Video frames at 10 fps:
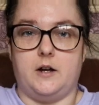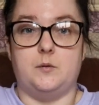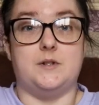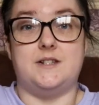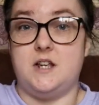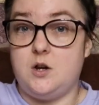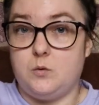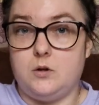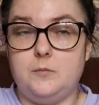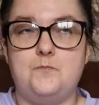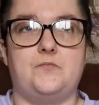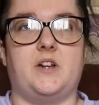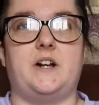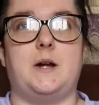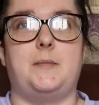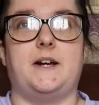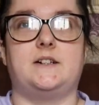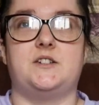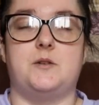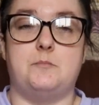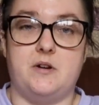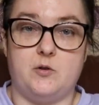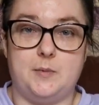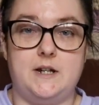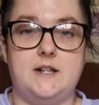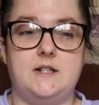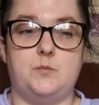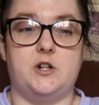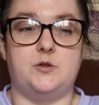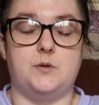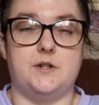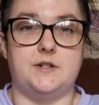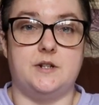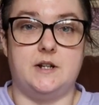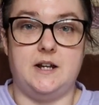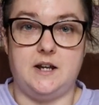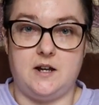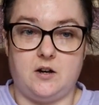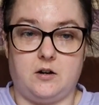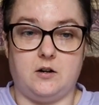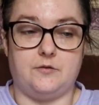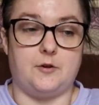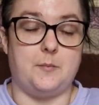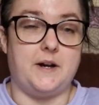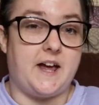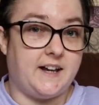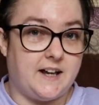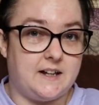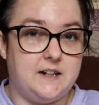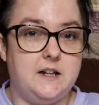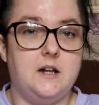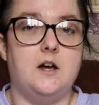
Sequel, and I picked The Mirror Beast, which was an e-arc from NetGalley,